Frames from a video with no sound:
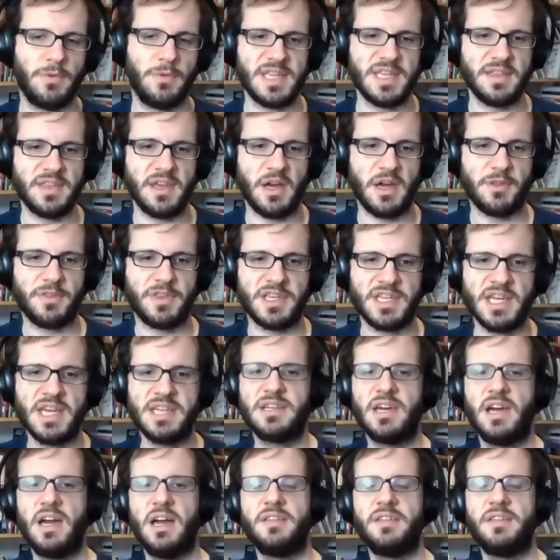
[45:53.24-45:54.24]
we send out the
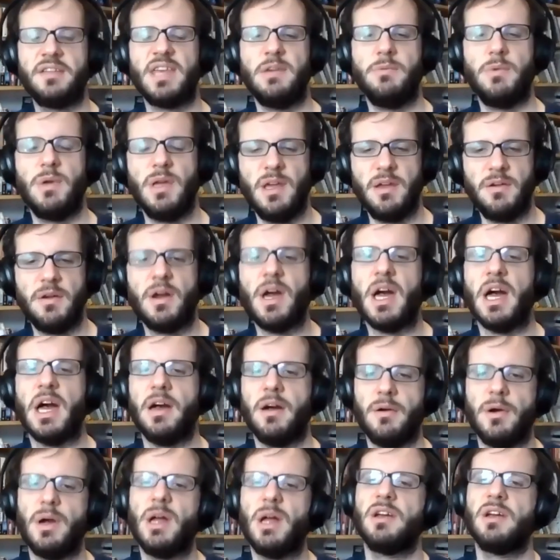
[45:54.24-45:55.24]
data, then we
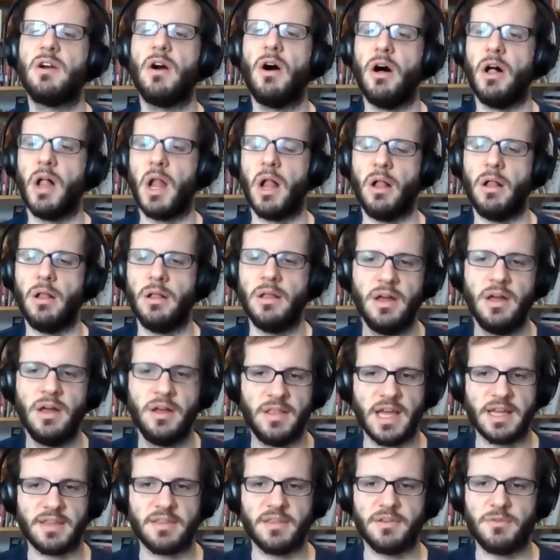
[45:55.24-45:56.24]
uh, call
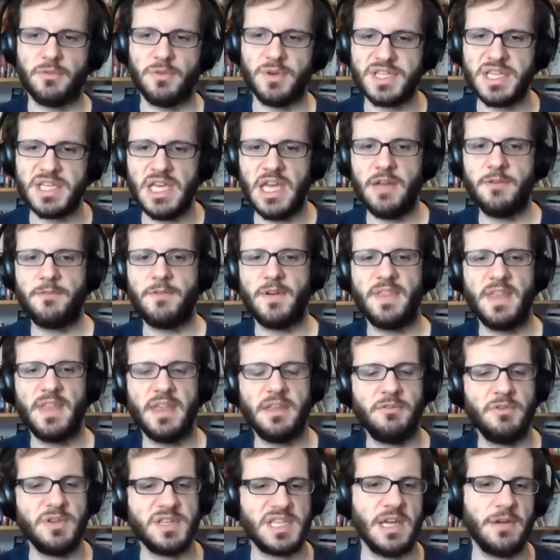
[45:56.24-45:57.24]
like receive, and
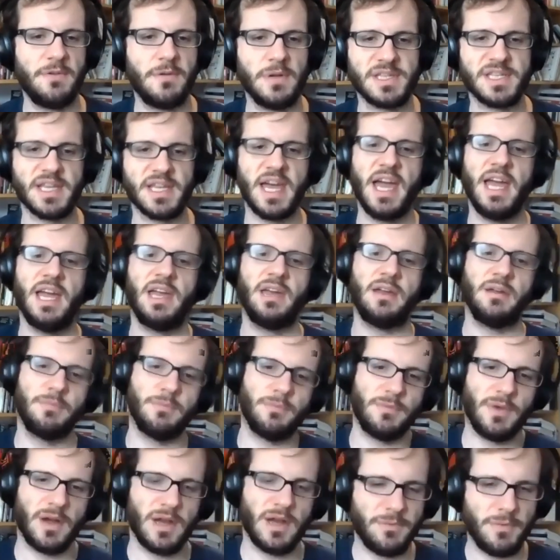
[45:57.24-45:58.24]
then receive will say, hey,
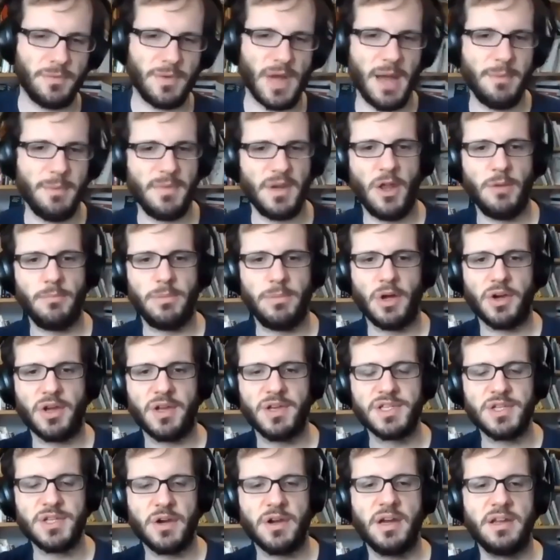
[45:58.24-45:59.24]
I'm a
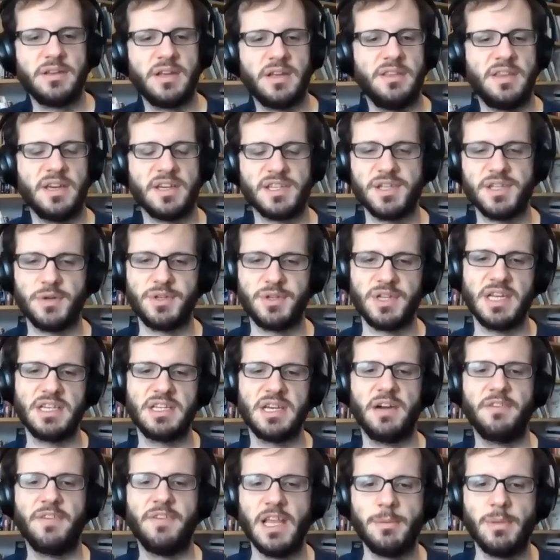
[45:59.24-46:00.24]
non-blocking socket, and there's no
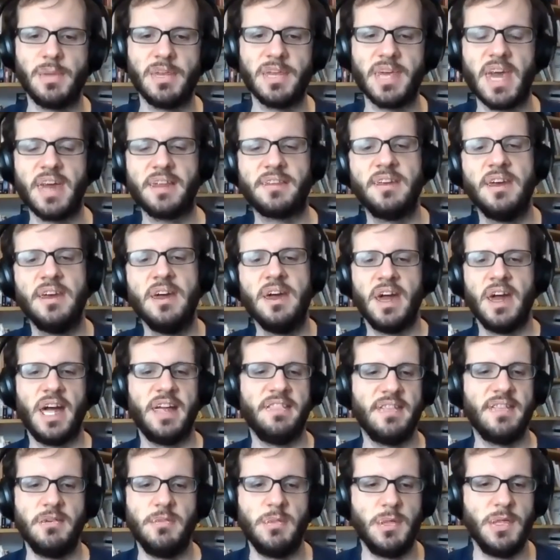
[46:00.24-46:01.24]
data available yet,
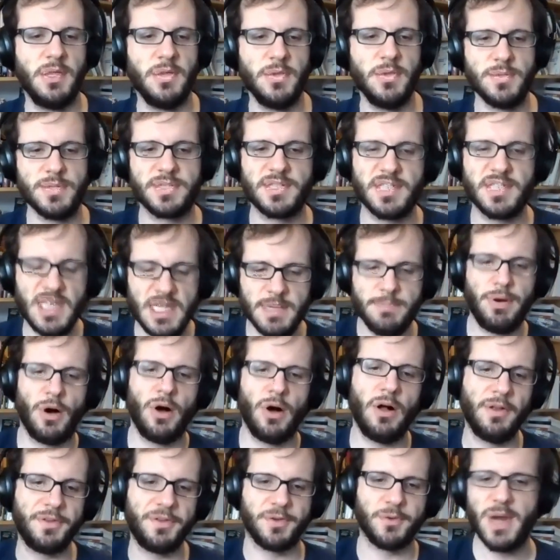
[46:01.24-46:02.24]
and then you use
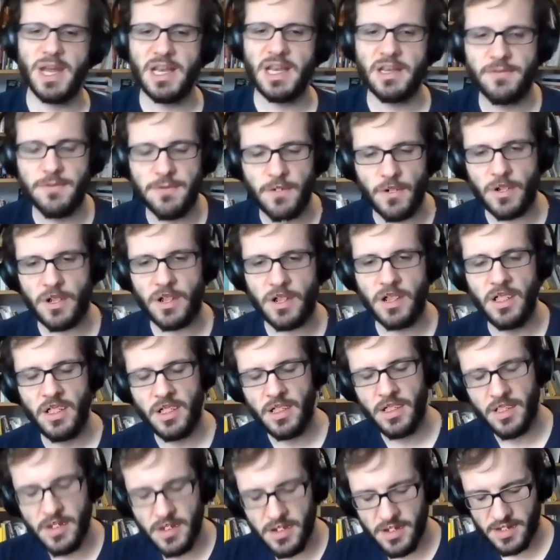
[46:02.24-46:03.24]
epoll to wait for
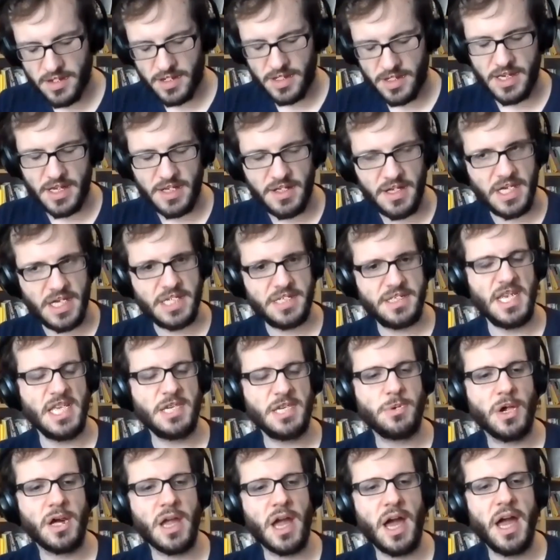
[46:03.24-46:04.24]
uh, the
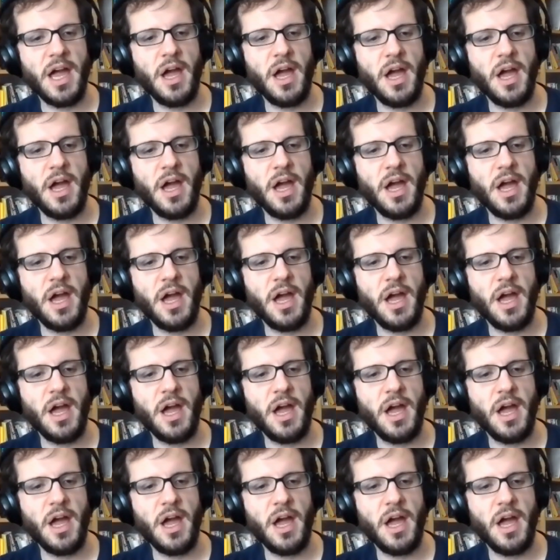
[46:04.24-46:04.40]
network